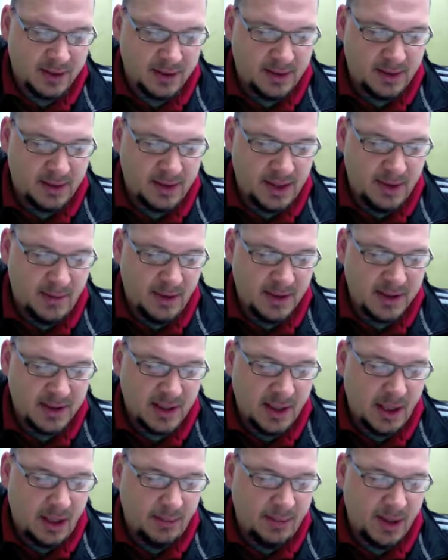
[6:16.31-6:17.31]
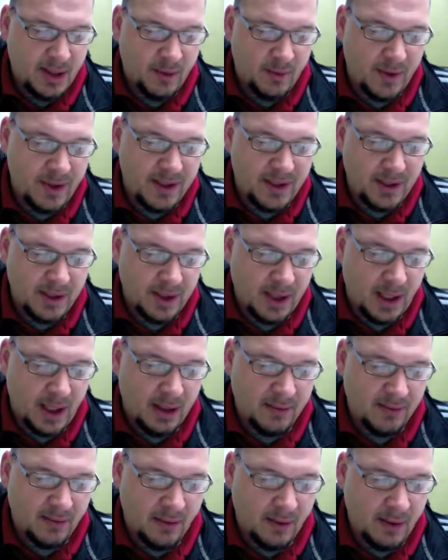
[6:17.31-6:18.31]
It says, he must not be a recent
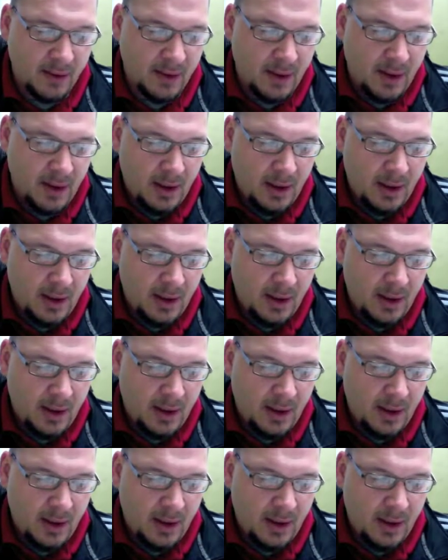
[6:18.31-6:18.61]
convert,